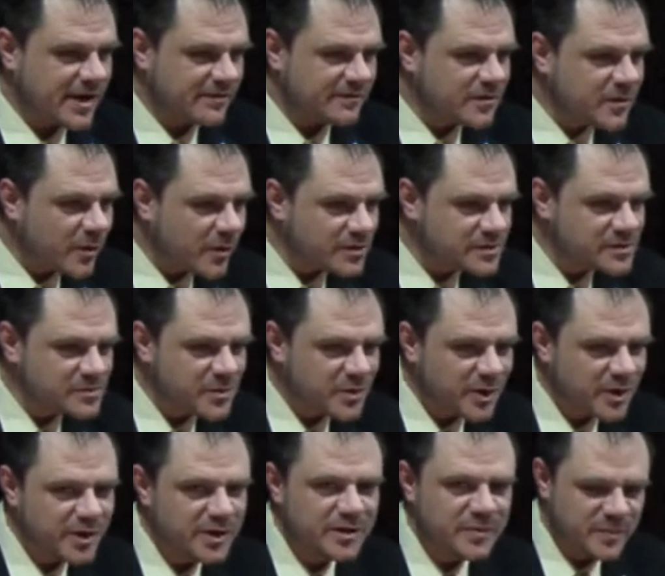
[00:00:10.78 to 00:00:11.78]
have
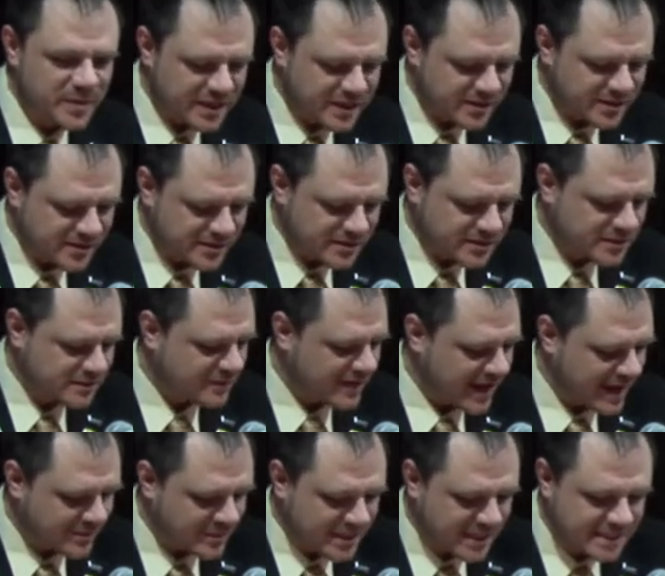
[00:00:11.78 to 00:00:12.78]
coursework, bills,
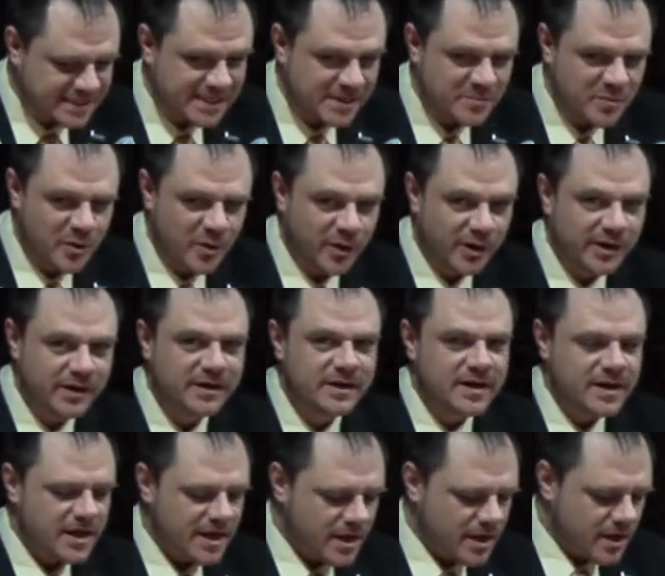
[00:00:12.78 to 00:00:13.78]
families, and more,
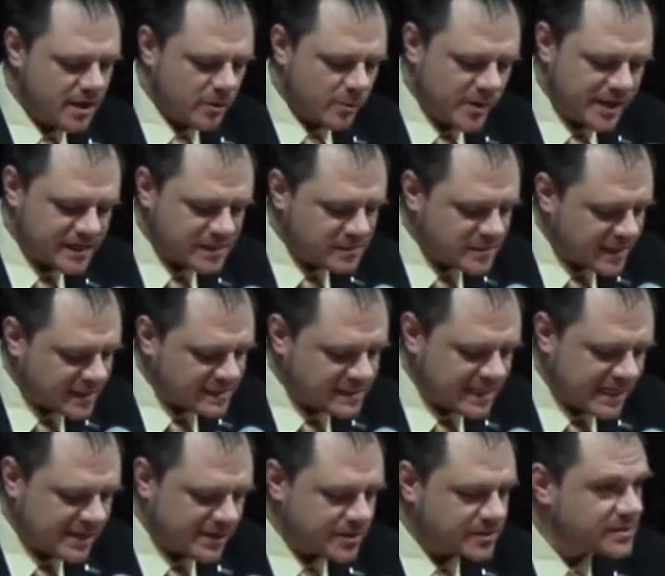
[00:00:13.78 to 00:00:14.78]
we expect
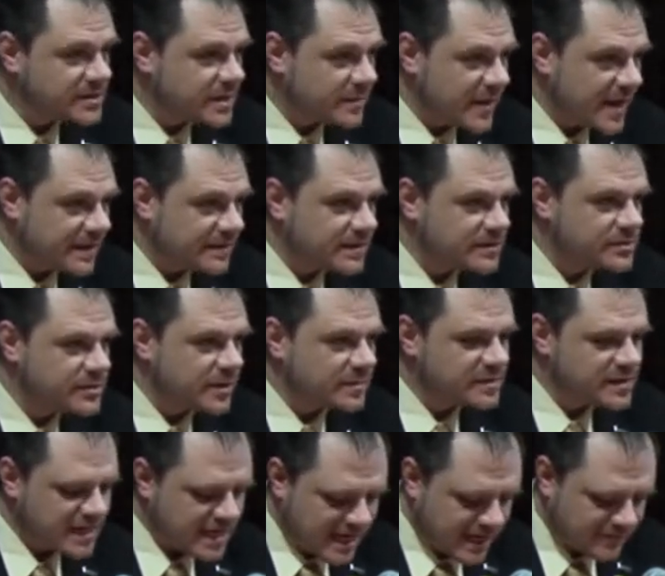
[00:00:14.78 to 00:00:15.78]
senators to make the trip
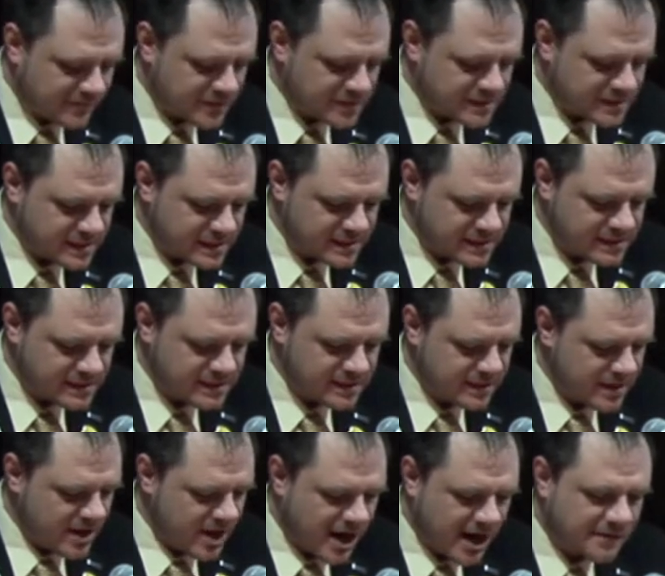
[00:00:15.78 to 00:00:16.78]
to conferences,
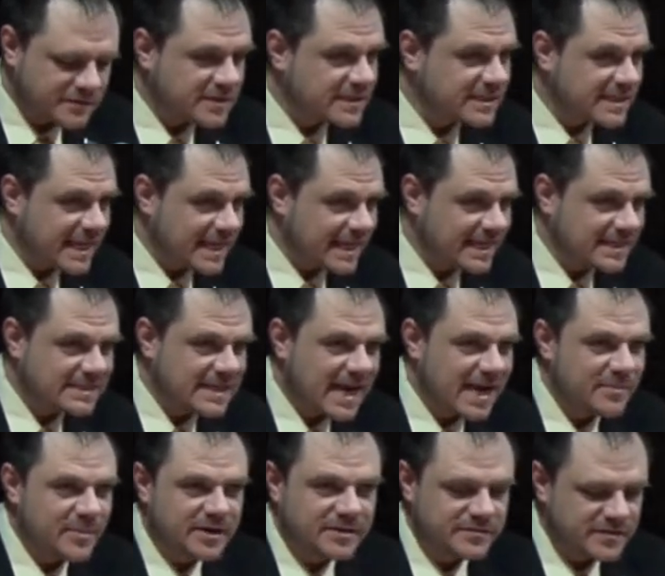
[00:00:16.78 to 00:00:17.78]
often taking
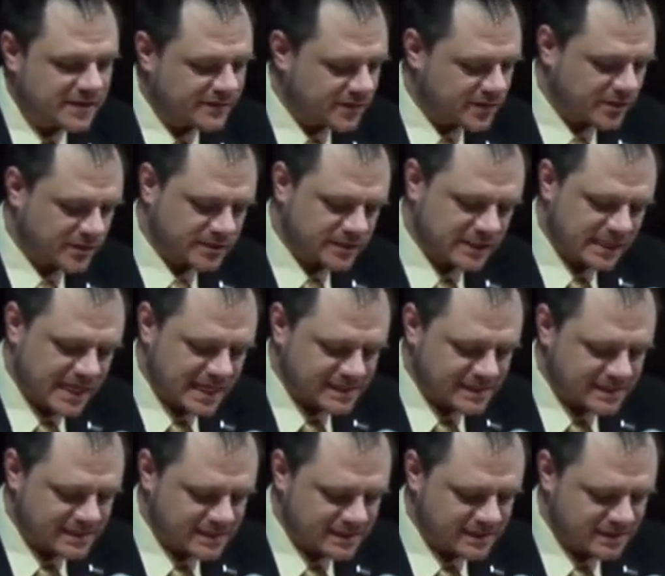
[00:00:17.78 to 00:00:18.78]
time out of difficult
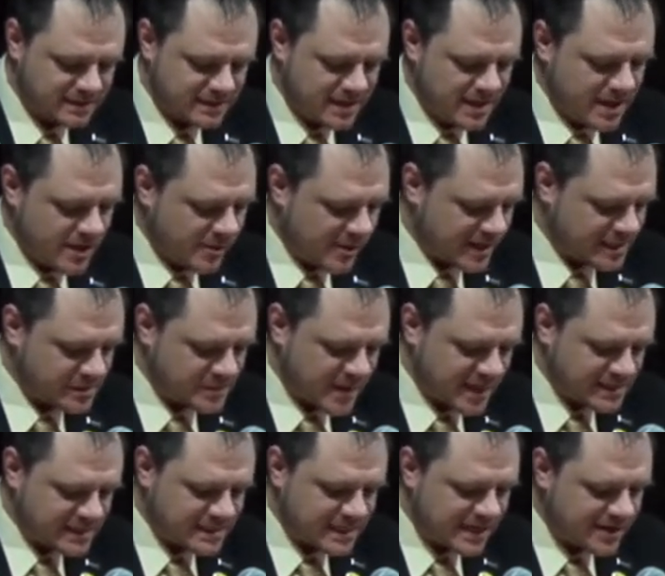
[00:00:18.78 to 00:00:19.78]
classes. We
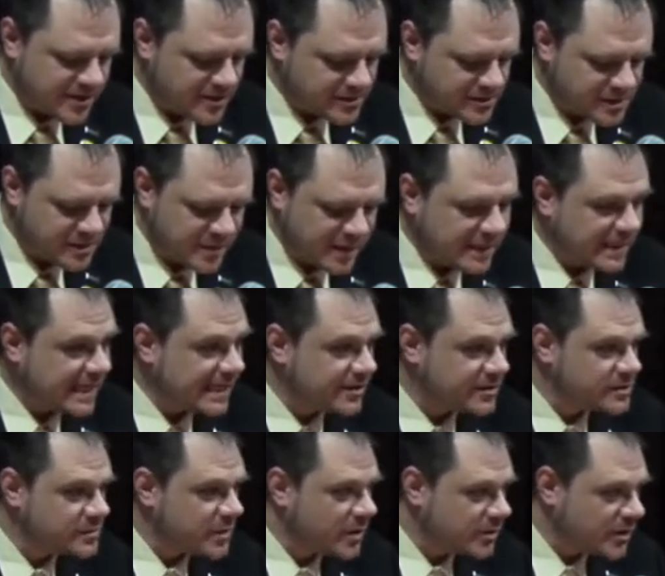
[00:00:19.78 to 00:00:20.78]
expect senators to be
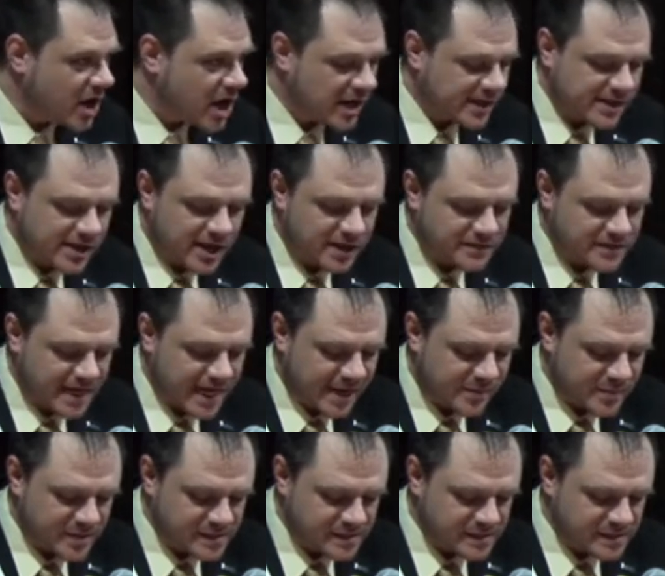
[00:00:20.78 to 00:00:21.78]
leaders both on and off
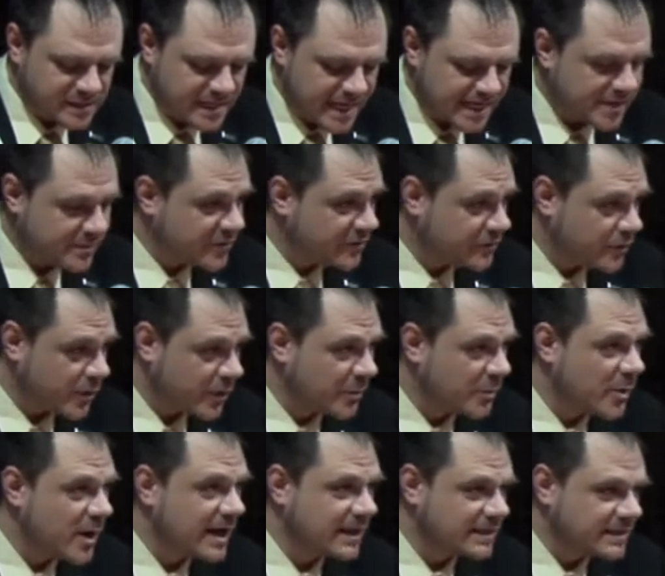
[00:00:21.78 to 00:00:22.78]
campus and to perform
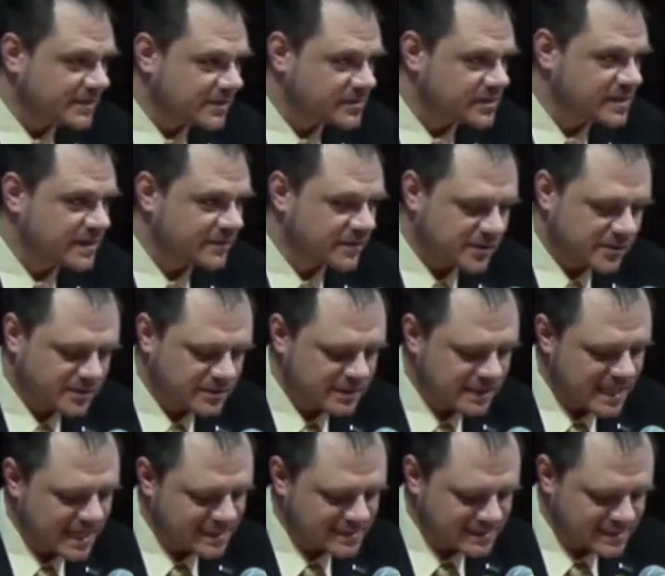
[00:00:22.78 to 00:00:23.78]
well in those difficult
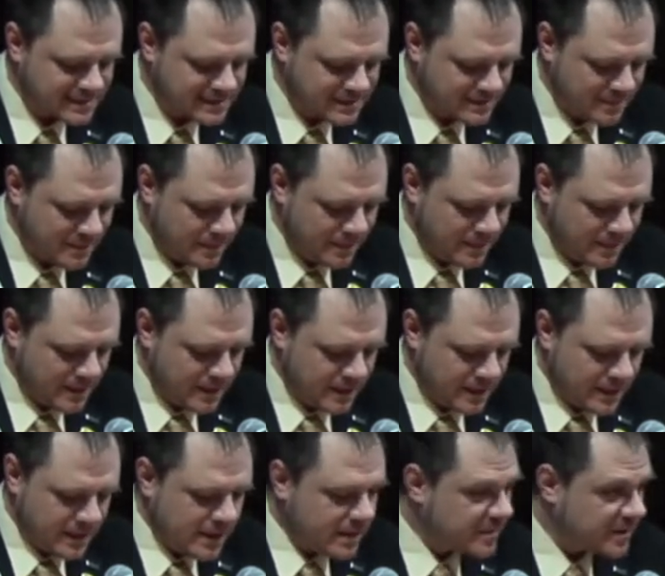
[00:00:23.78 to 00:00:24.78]
classes.
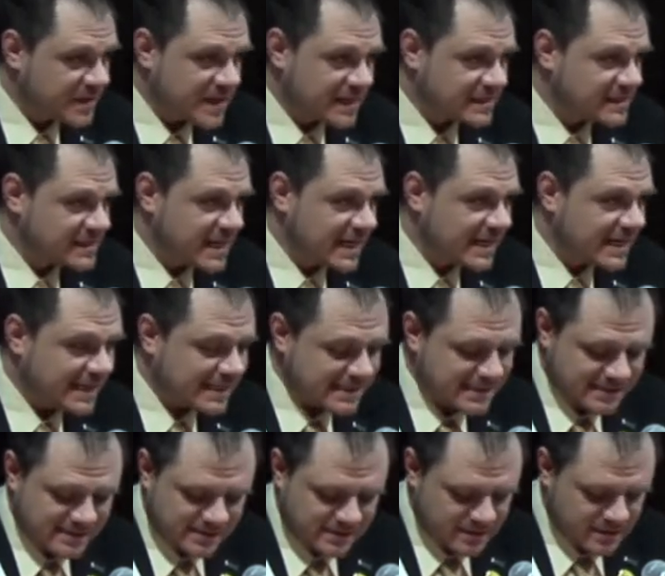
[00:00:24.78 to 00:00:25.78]
But that's not it.
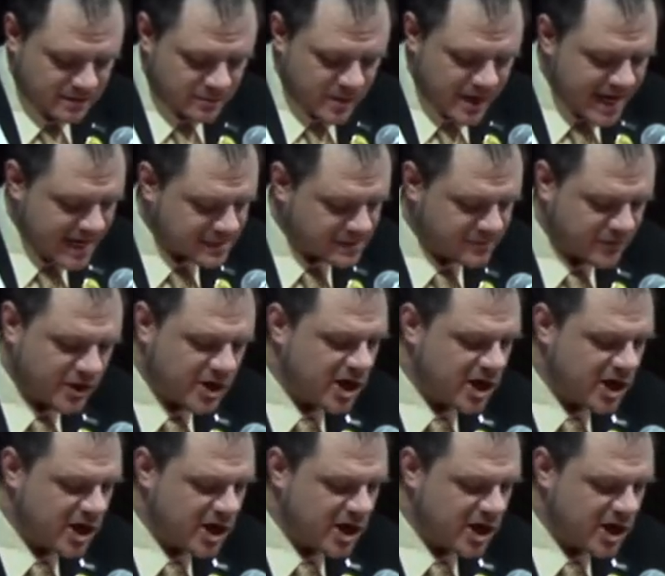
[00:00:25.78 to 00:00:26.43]
We asked for